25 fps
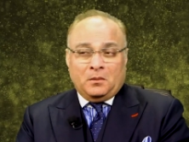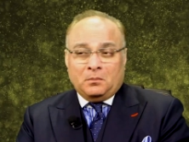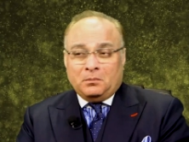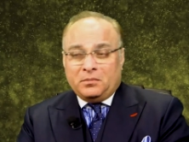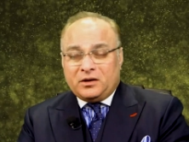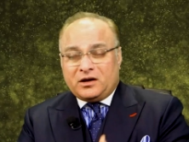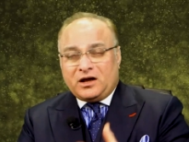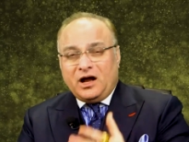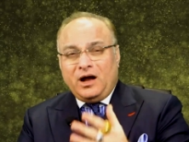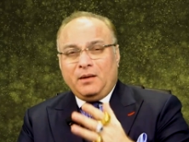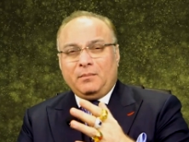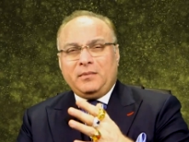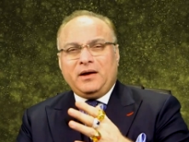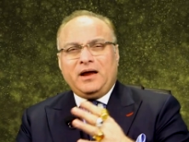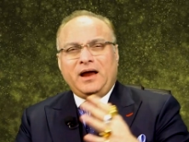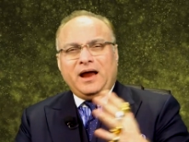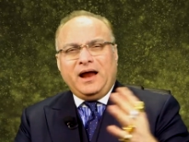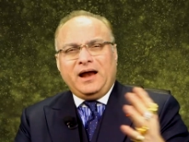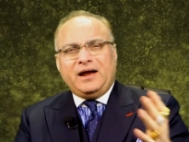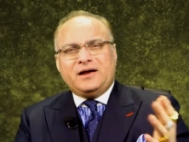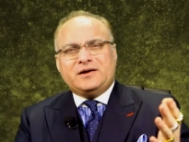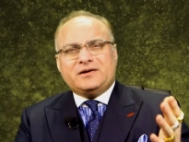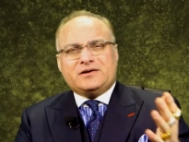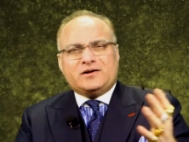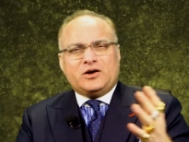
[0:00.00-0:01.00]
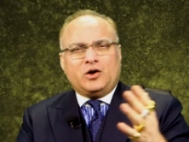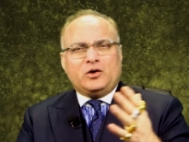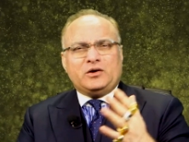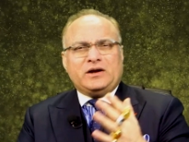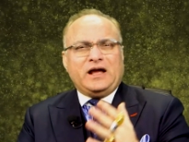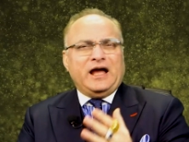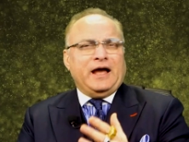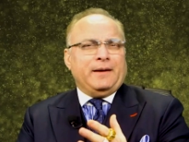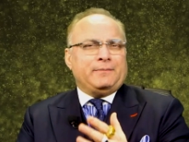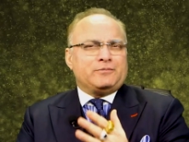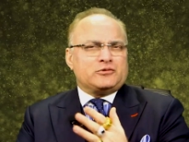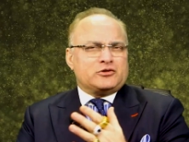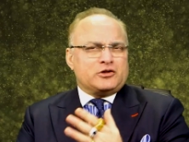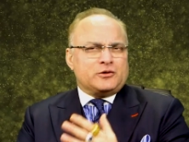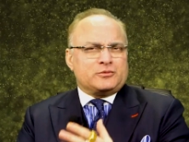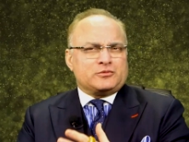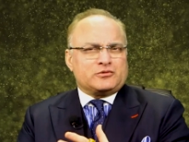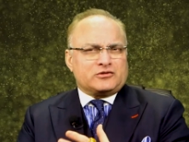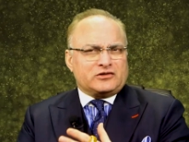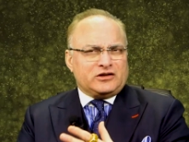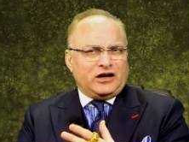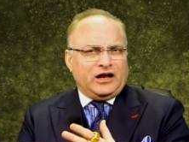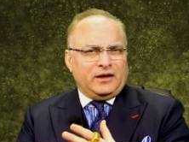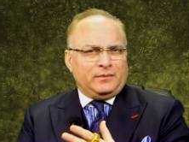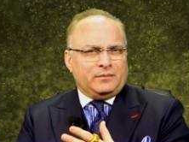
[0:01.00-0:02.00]
Become an Android app
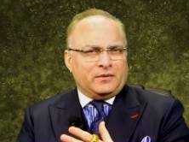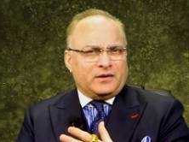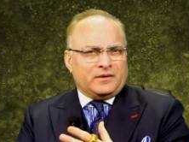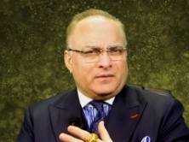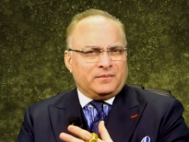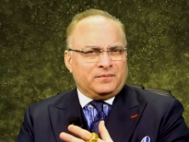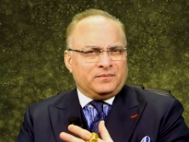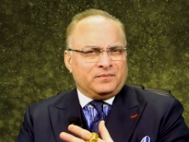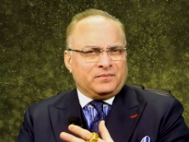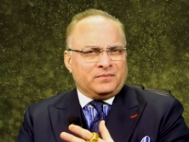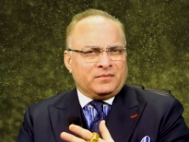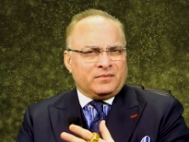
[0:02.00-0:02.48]
subscriber.